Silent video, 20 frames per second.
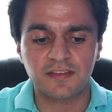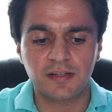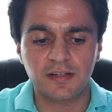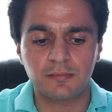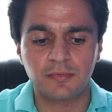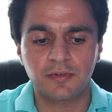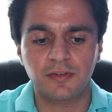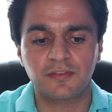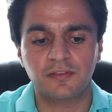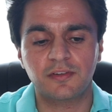
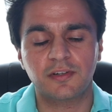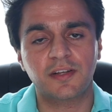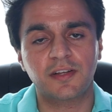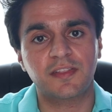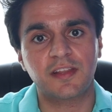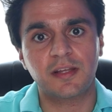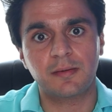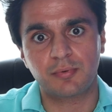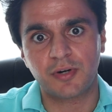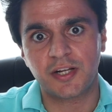numbers and look at
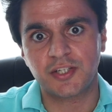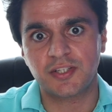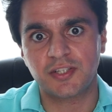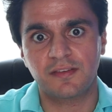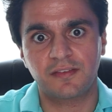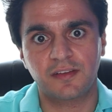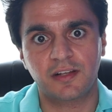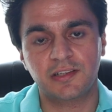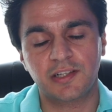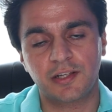the
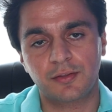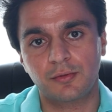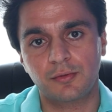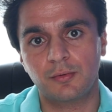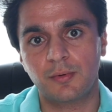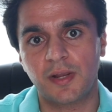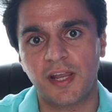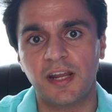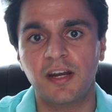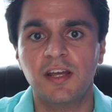impressions and click-through
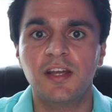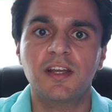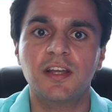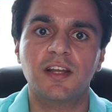rate